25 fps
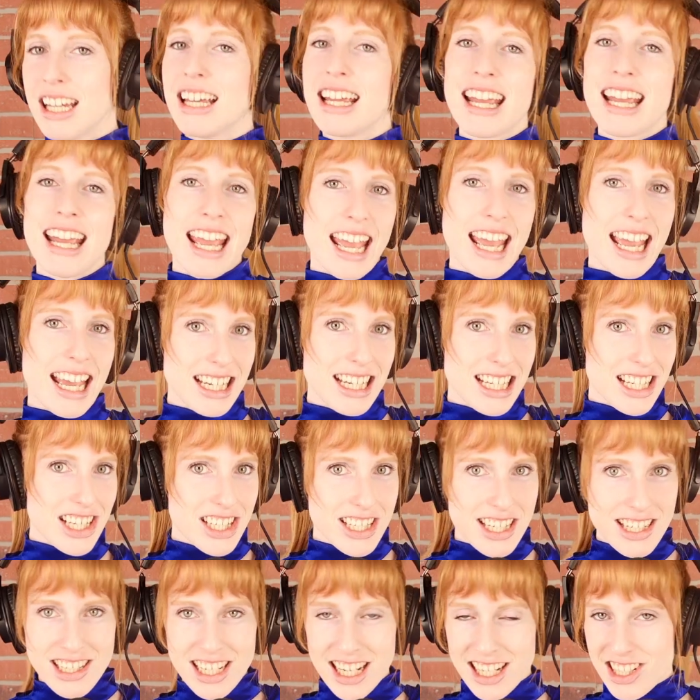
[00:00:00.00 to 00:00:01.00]
Any
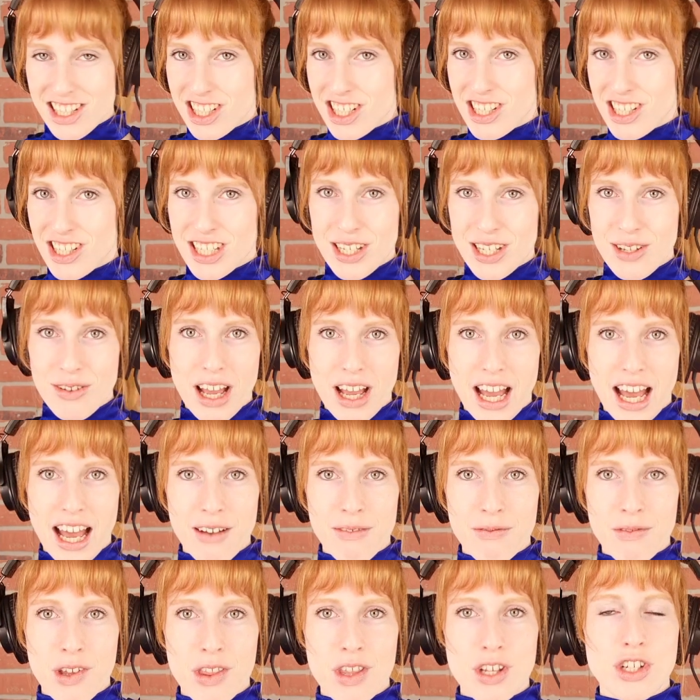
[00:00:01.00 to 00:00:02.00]
suggestions you have
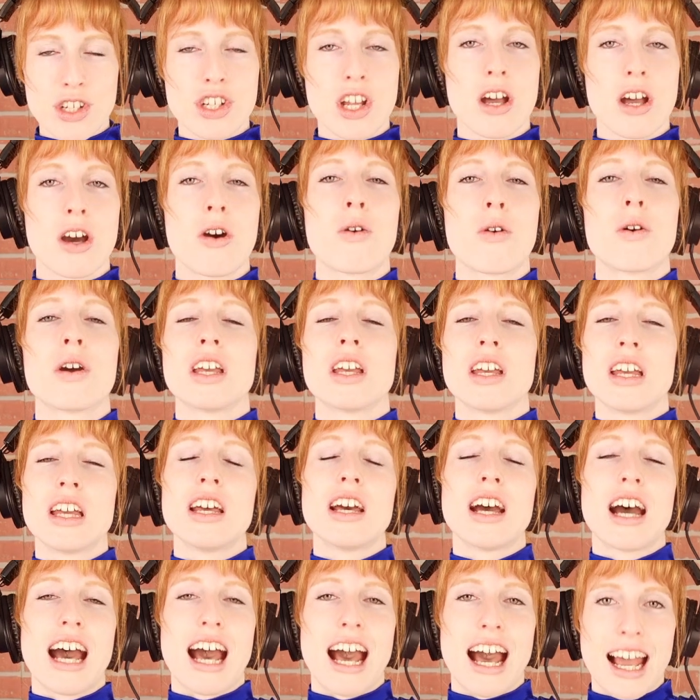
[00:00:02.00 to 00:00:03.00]
for the show,
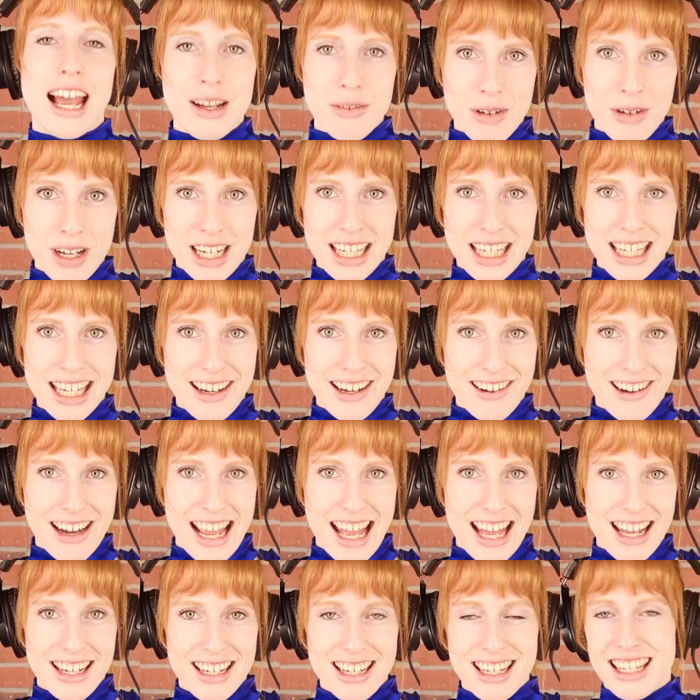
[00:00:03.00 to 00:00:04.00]
I want to hear it.
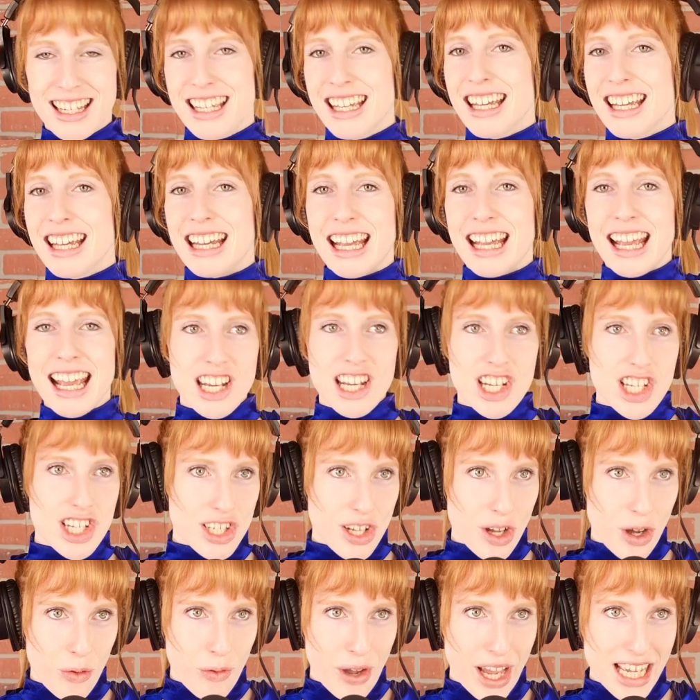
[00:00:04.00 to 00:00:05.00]
And as
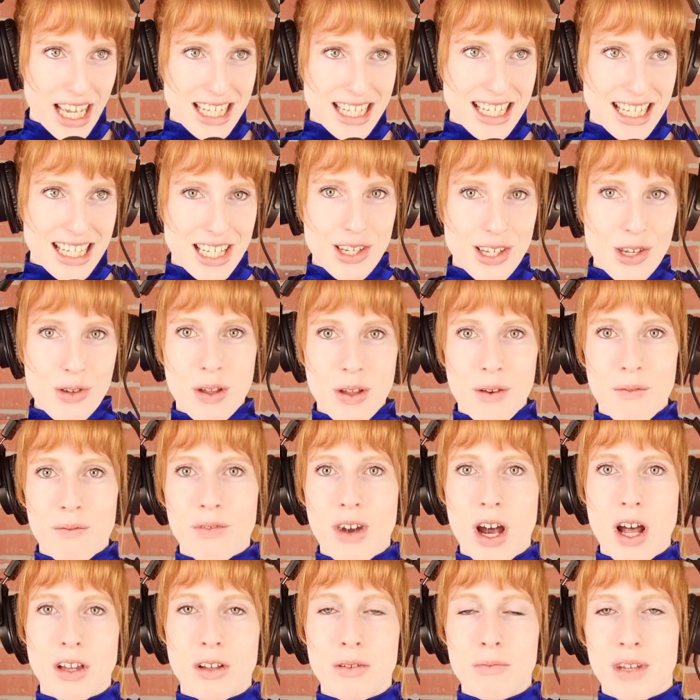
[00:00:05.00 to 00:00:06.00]
always, you can
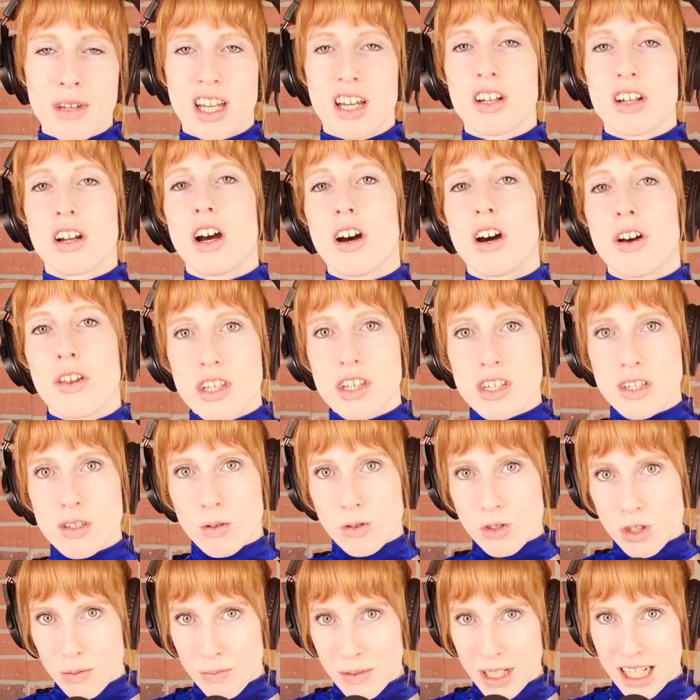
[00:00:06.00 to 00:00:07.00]
follow me on all the social
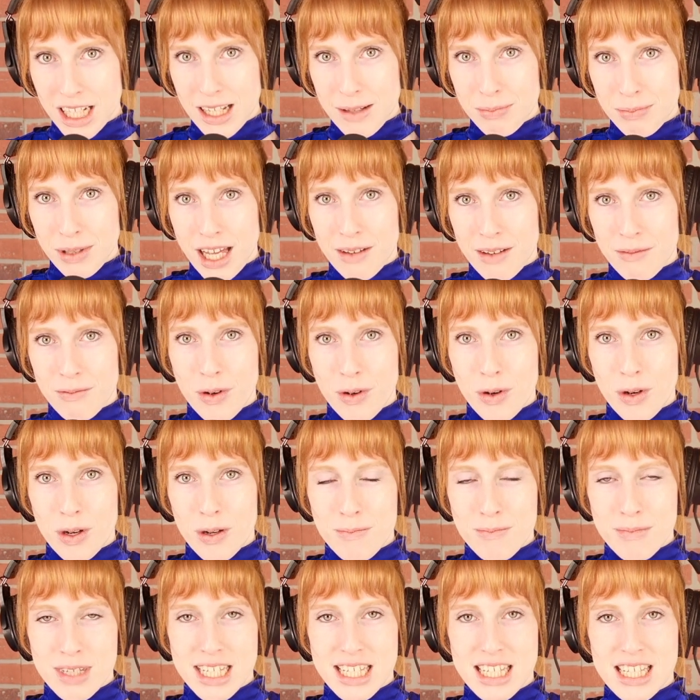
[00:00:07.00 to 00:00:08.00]
media
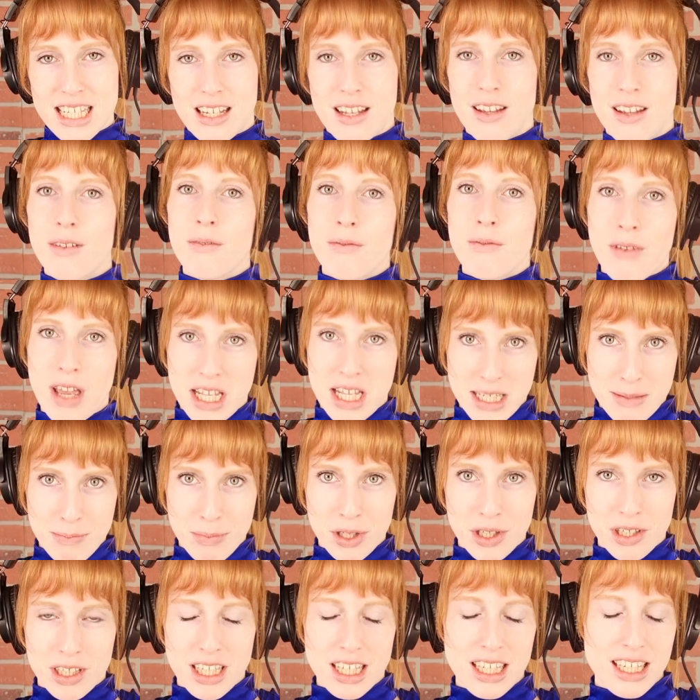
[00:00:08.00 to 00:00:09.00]
platforms,
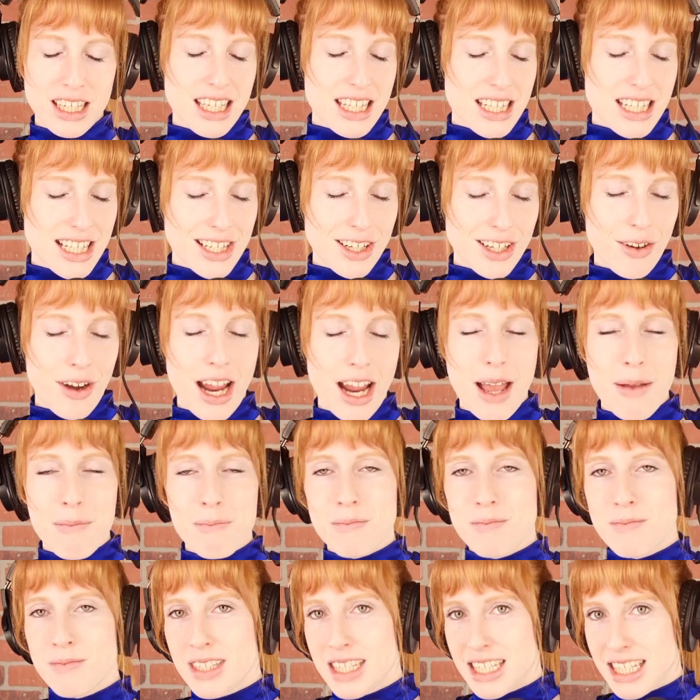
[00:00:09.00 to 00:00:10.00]
Facebook, Instagram,
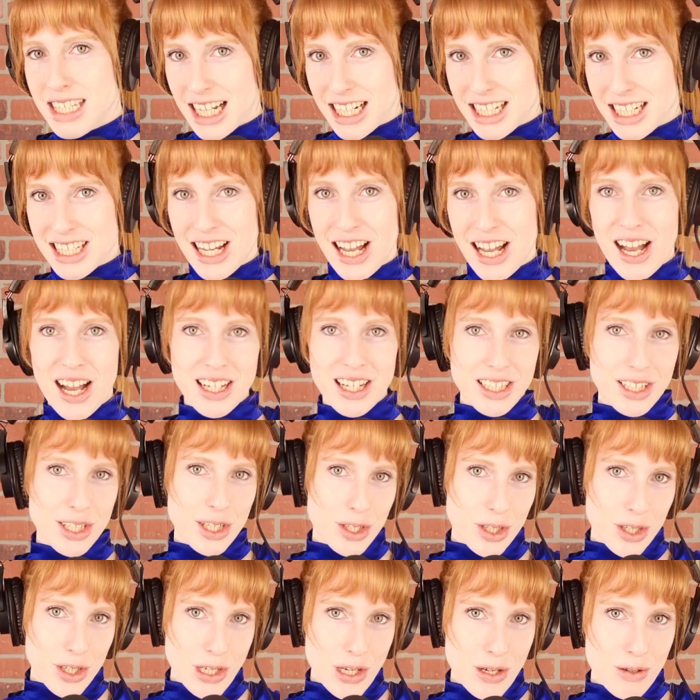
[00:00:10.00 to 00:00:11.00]
TikTok,
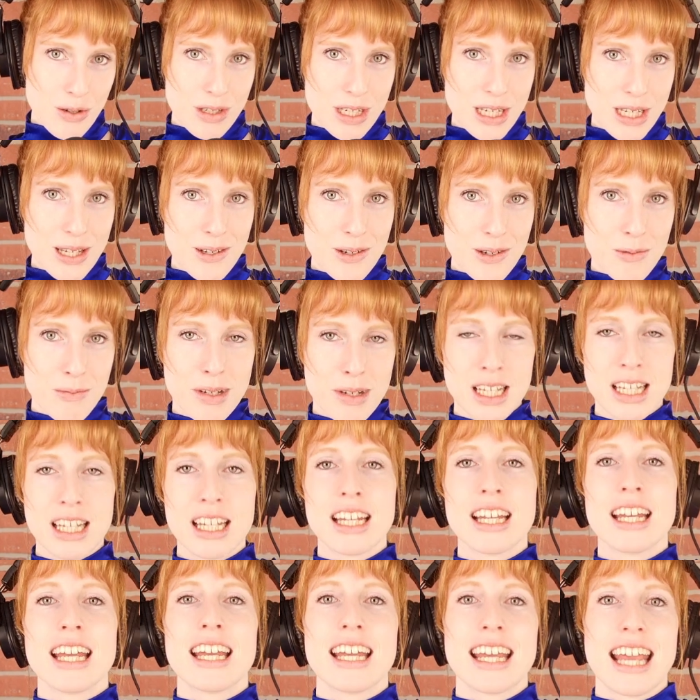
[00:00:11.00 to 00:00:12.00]
YouTube,
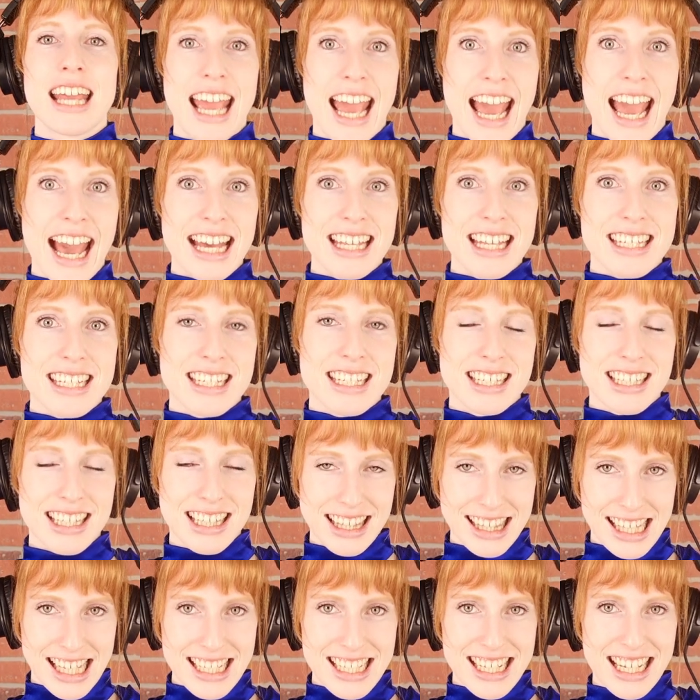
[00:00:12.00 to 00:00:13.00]

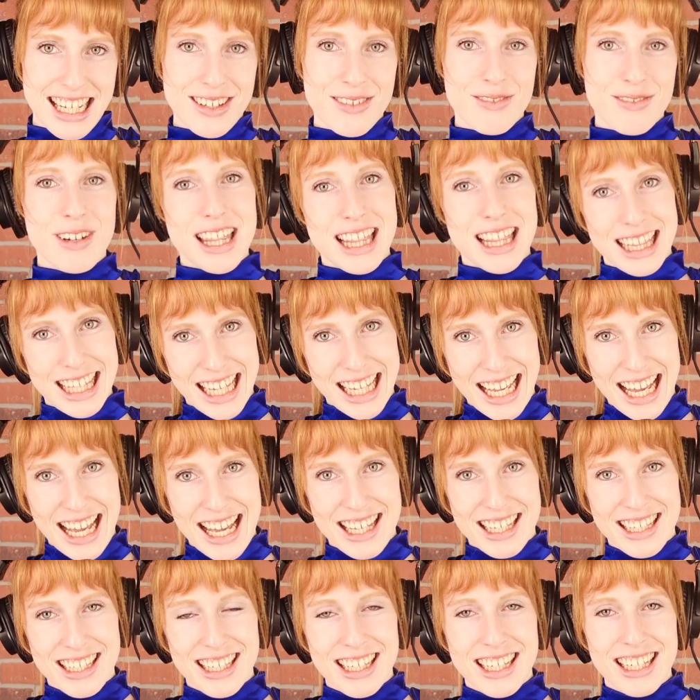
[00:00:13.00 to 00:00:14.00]
@lendingwithleah.
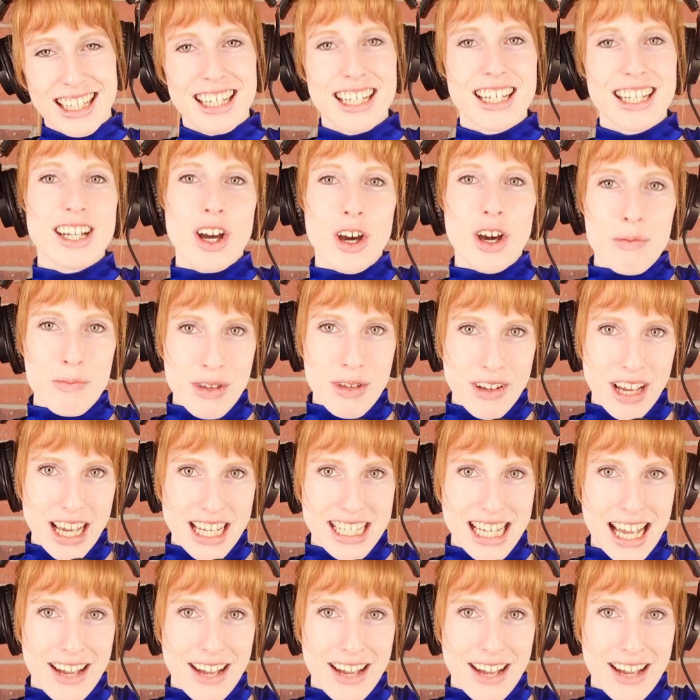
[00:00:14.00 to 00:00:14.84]
Hope you guys have a